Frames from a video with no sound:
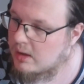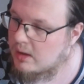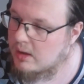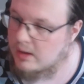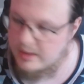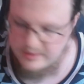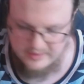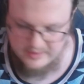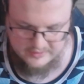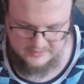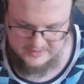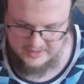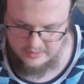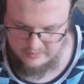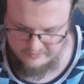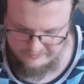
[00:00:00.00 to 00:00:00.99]
It doesn't
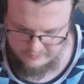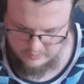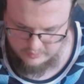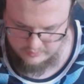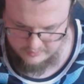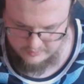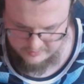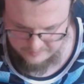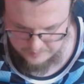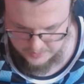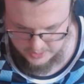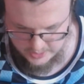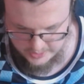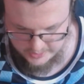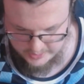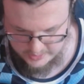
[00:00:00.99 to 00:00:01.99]
say on the front who it's
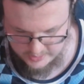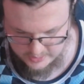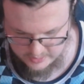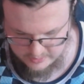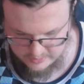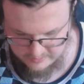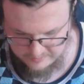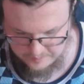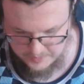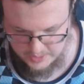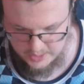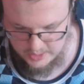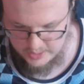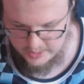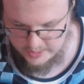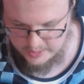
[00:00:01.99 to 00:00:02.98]
by. It is
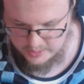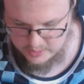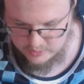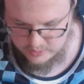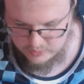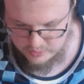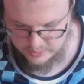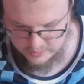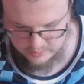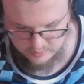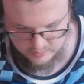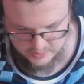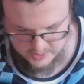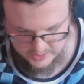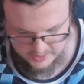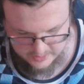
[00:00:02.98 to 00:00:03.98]
by Critical
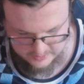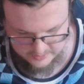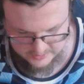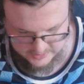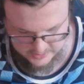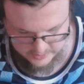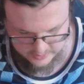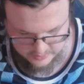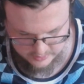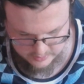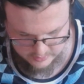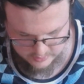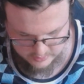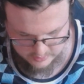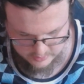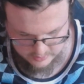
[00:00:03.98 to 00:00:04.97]
Kit,
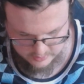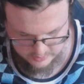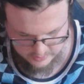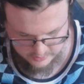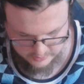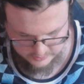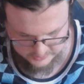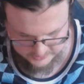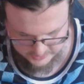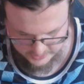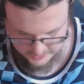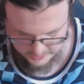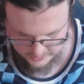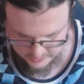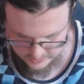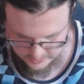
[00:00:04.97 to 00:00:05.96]
it looks
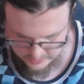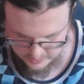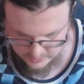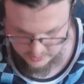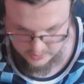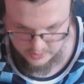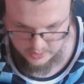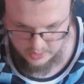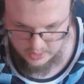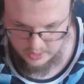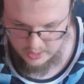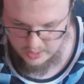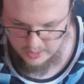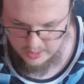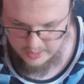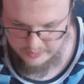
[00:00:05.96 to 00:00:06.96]
like.
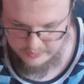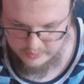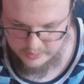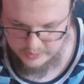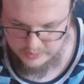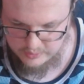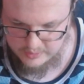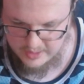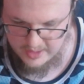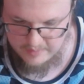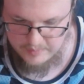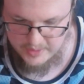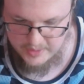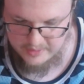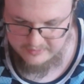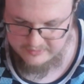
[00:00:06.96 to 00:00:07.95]
They're a
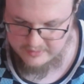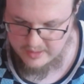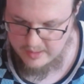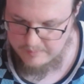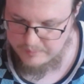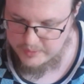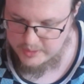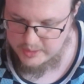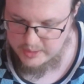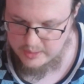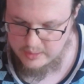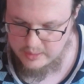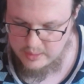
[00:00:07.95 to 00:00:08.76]
UK-based company.